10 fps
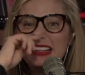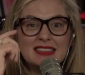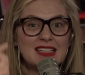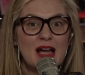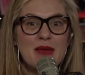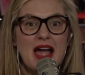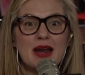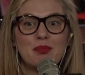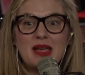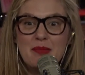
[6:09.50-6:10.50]
But at the time I
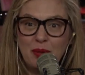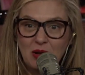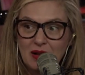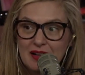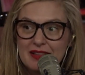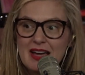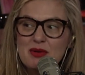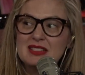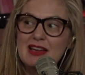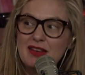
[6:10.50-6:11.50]
had a pimple
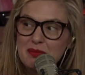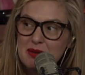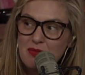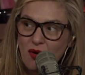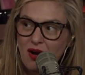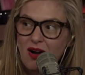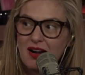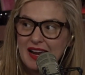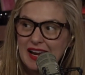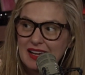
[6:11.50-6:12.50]
that was giving me more
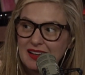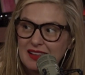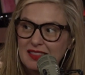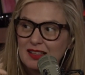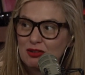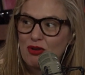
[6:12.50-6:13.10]
heartache than